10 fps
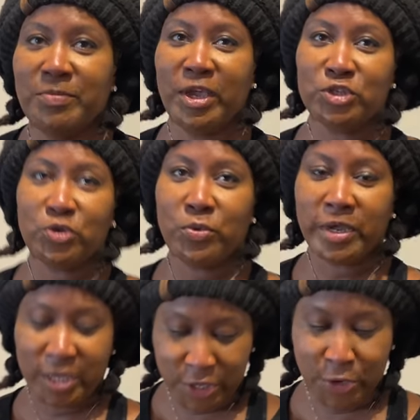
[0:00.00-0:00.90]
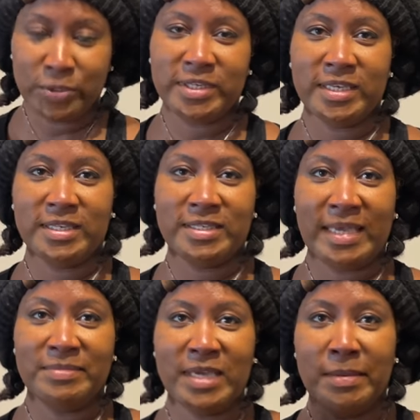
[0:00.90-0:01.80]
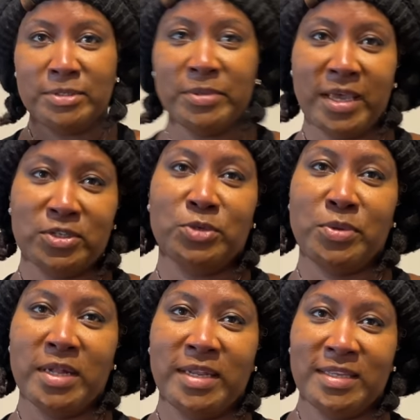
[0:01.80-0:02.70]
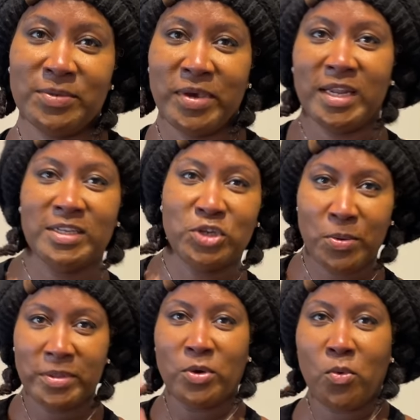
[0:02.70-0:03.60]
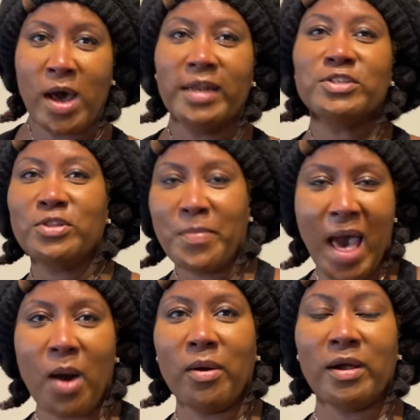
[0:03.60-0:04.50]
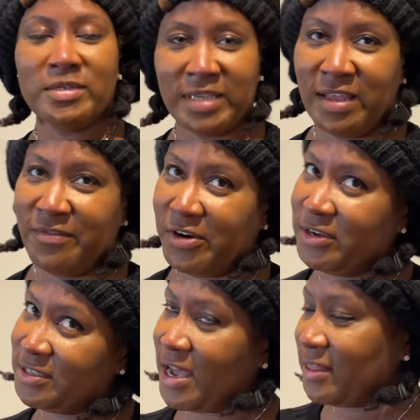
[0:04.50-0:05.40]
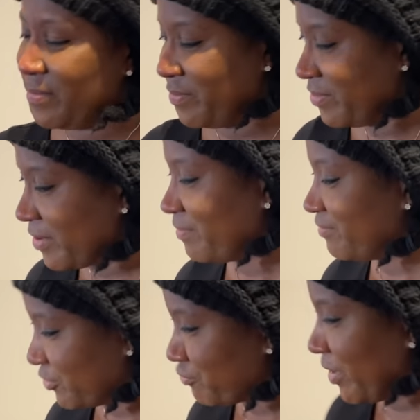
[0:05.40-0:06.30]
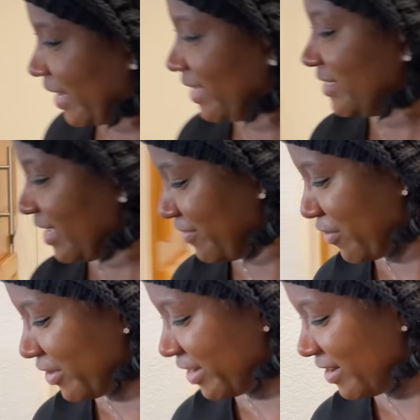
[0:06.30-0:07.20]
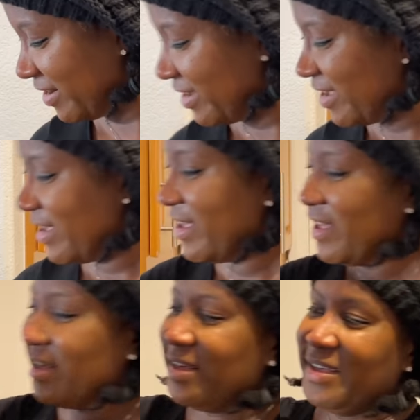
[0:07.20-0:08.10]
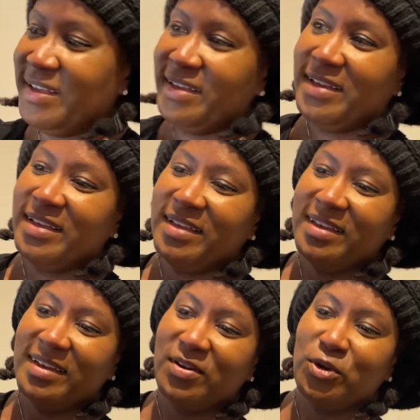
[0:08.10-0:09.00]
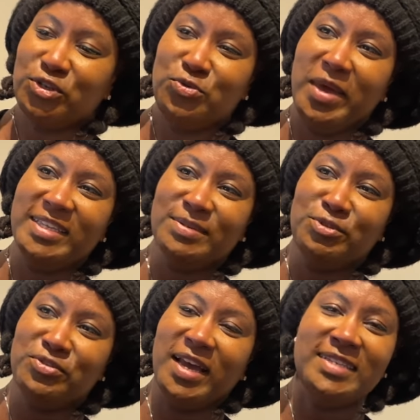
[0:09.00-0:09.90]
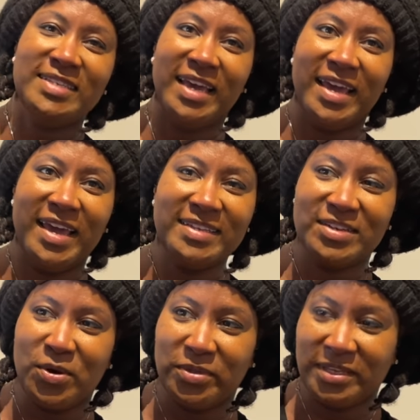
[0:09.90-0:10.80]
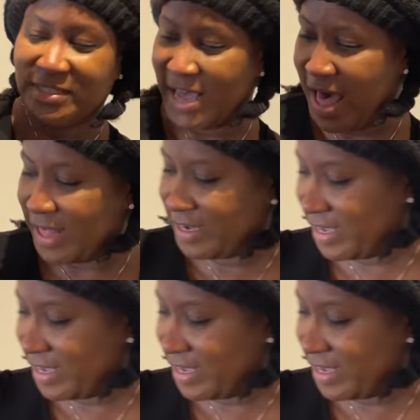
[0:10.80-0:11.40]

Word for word: to make sure we can use this the same time something else is plugged in. So we got to determine I the wattage and the power because the inverter is not the the. Yeah, it's like 2,000 watt inverter, which. Uh, ooh. Of course, you made some dressing to go yeah. with the salad. Good